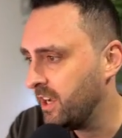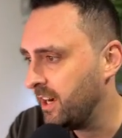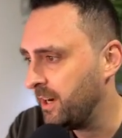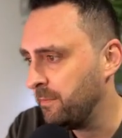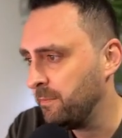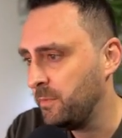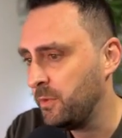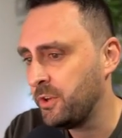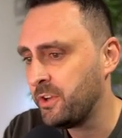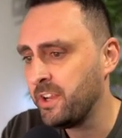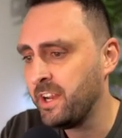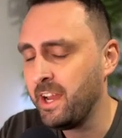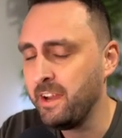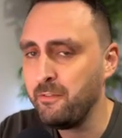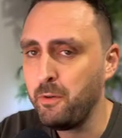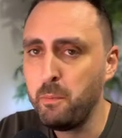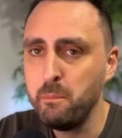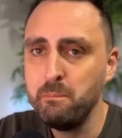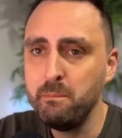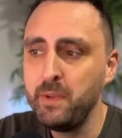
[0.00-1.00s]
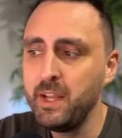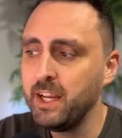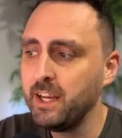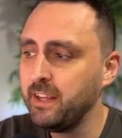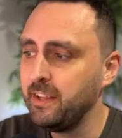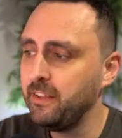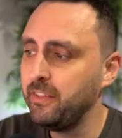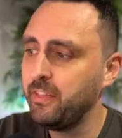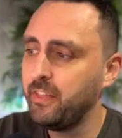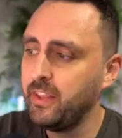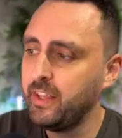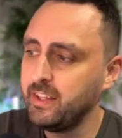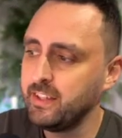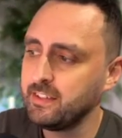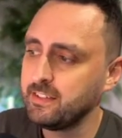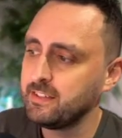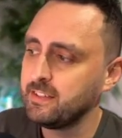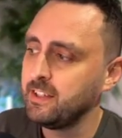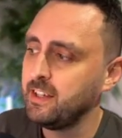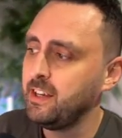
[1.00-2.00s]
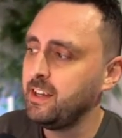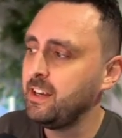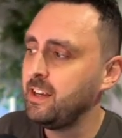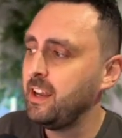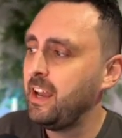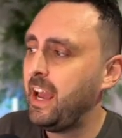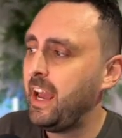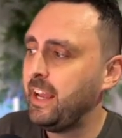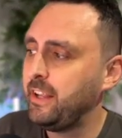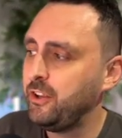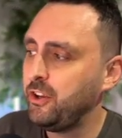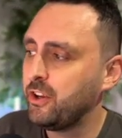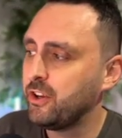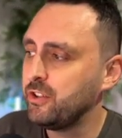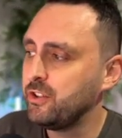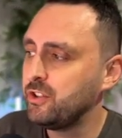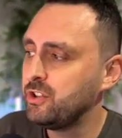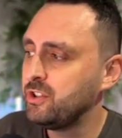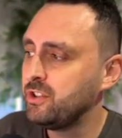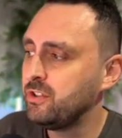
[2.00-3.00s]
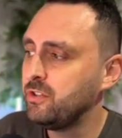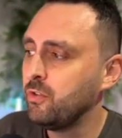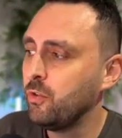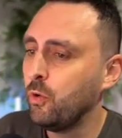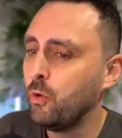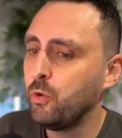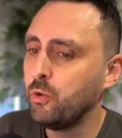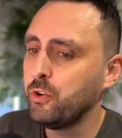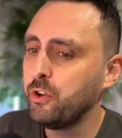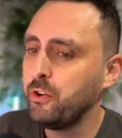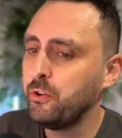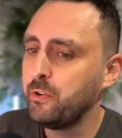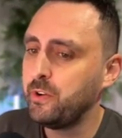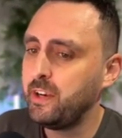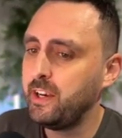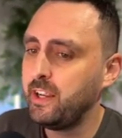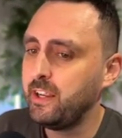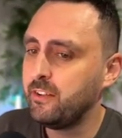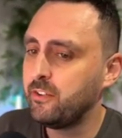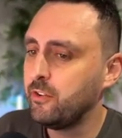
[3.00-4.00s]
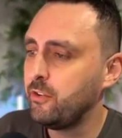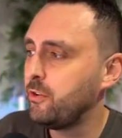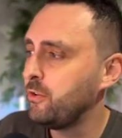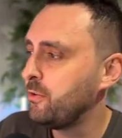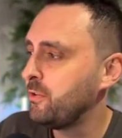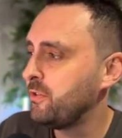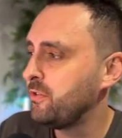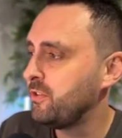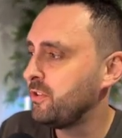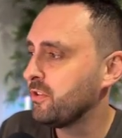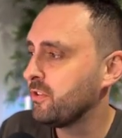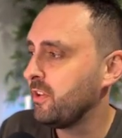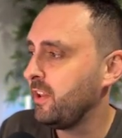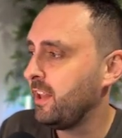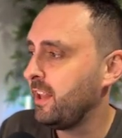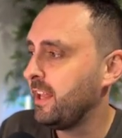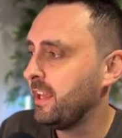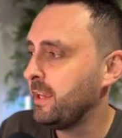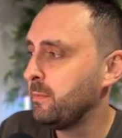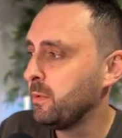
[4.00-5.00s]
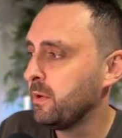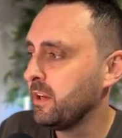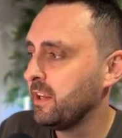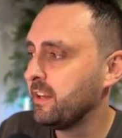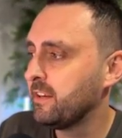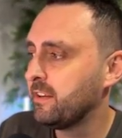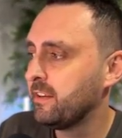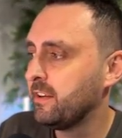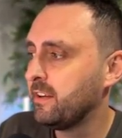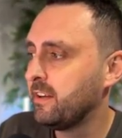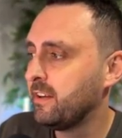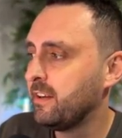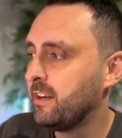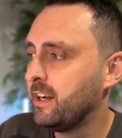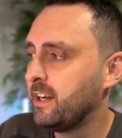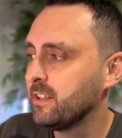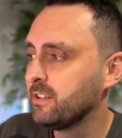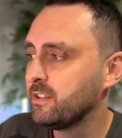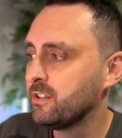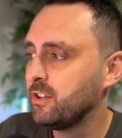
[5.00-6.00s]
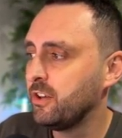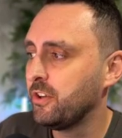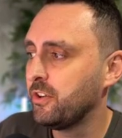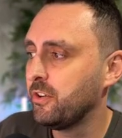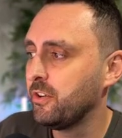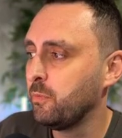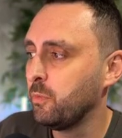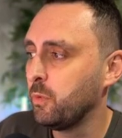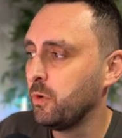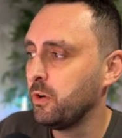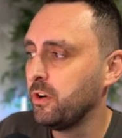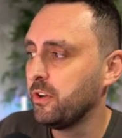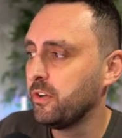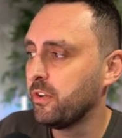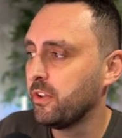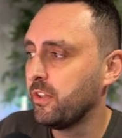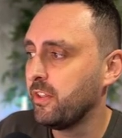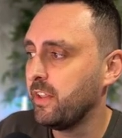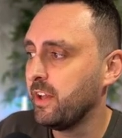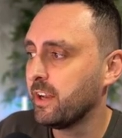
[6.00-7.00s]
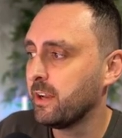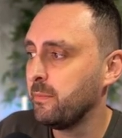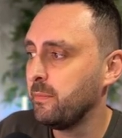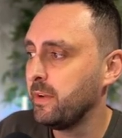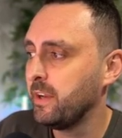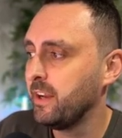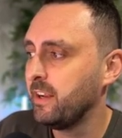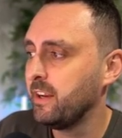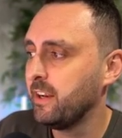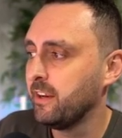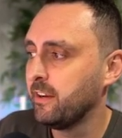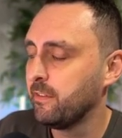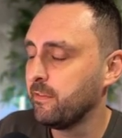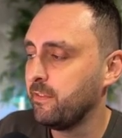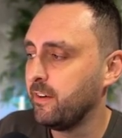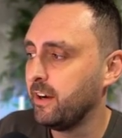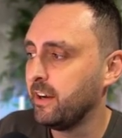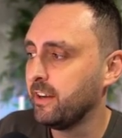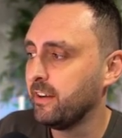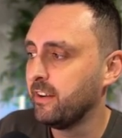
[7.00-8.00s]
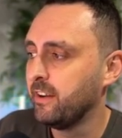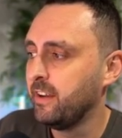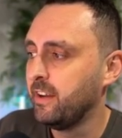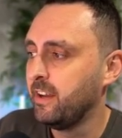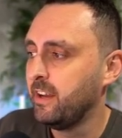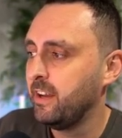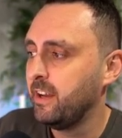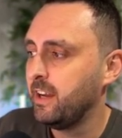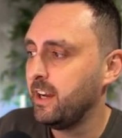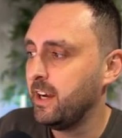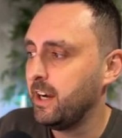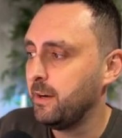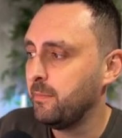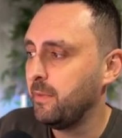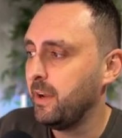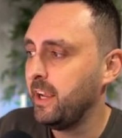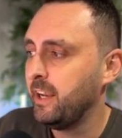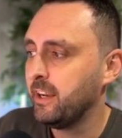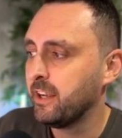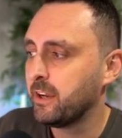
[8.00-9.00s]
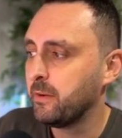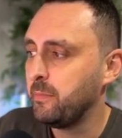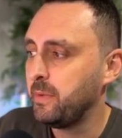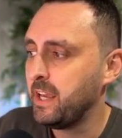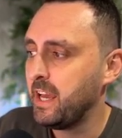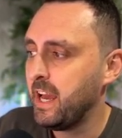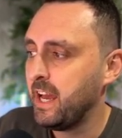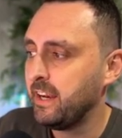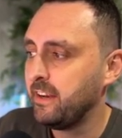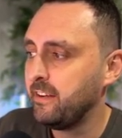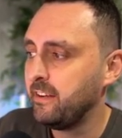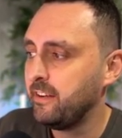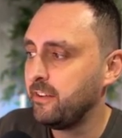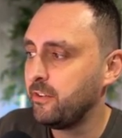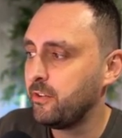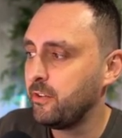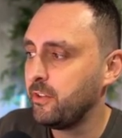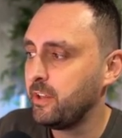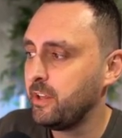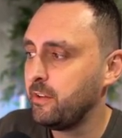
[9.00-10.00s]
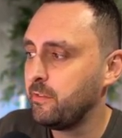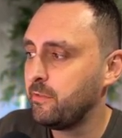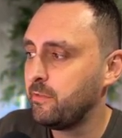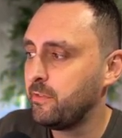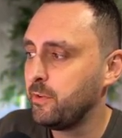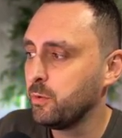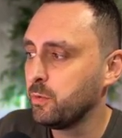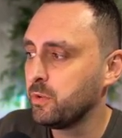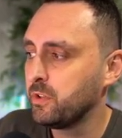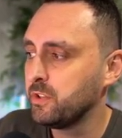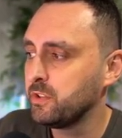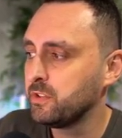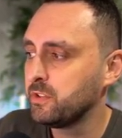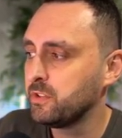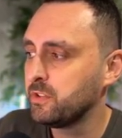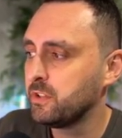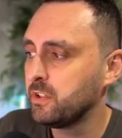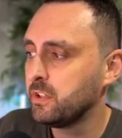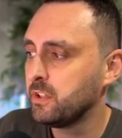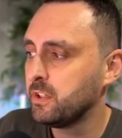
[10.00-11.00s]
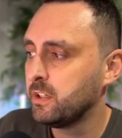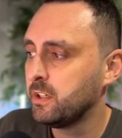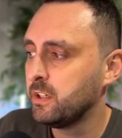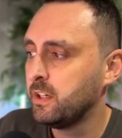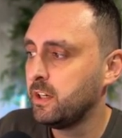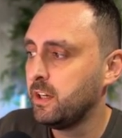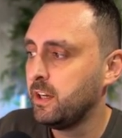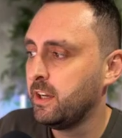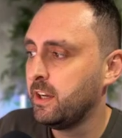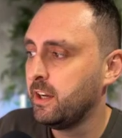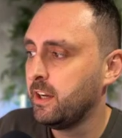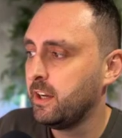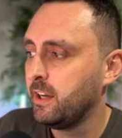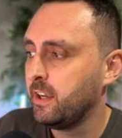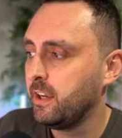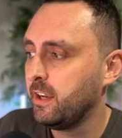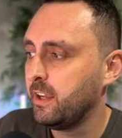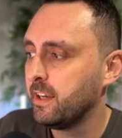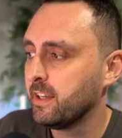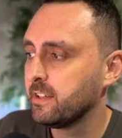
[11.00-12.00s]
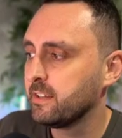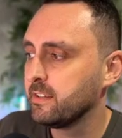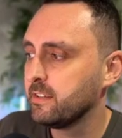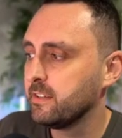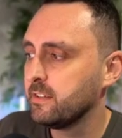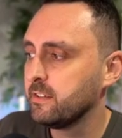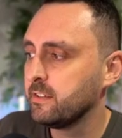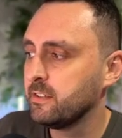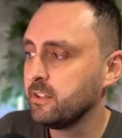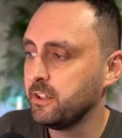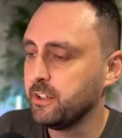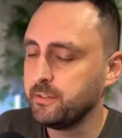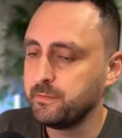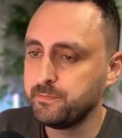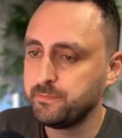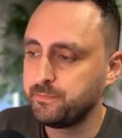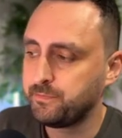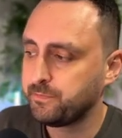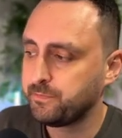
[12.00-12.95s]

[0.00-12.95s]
You could have a million things, and all you would need to do is just label it a certain word that can be identified, and it can be added into the filters like so.